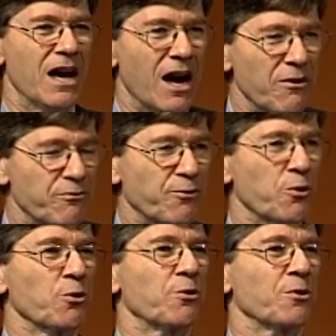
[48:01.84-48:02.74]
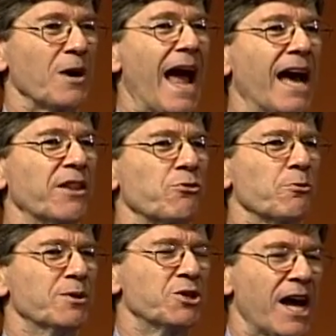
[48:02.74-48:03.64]
of further
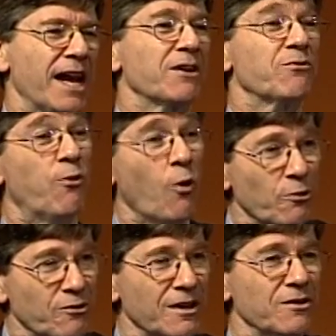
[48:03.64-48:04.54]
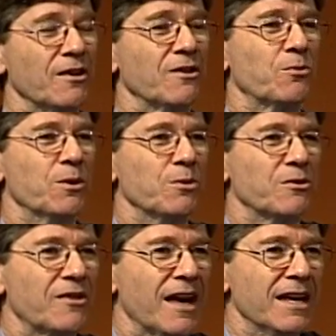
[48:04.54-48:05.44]
anthropogenic forcings, as we would
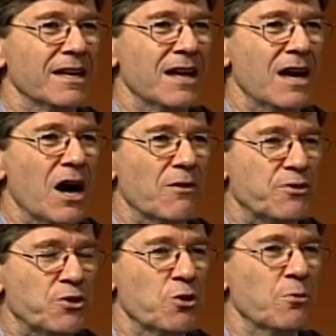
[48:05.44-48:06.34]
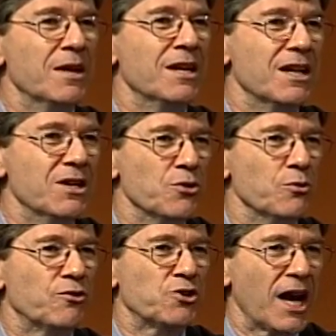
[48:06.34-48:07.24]
say, of human
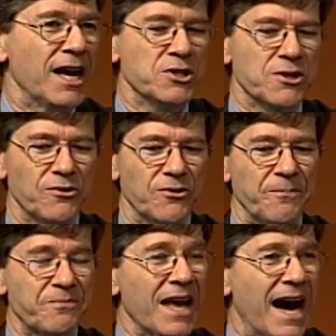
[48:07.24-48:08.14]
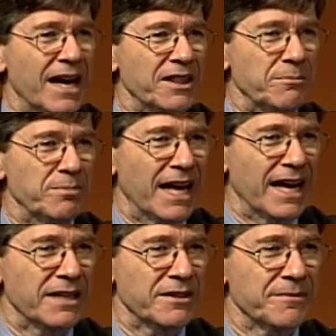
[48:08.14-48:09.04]
induced changes on the
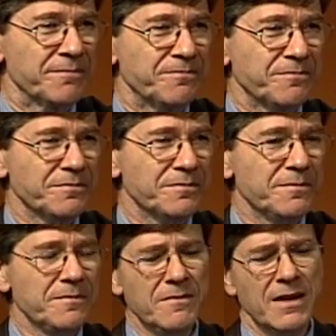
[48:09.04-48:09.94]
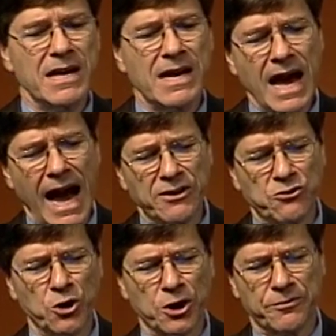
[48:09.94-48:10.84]
planet. I
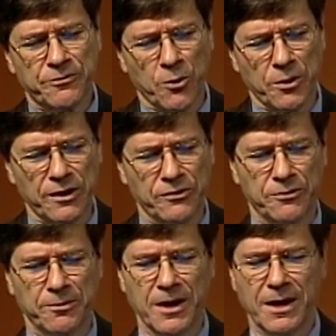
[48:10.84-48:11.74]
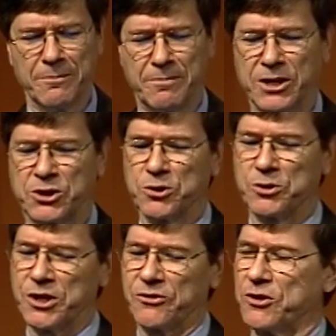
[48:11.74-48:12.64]
took for this picture,
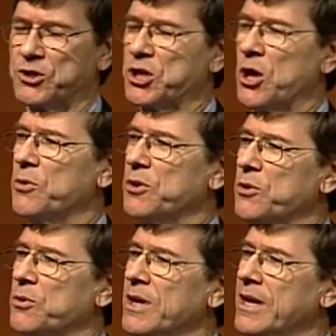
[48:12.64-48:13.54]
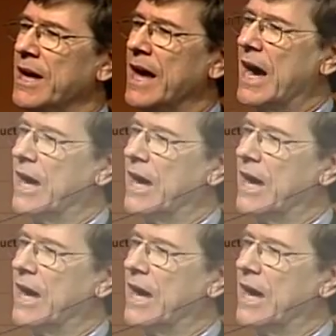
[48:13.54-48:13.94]
just to show you, a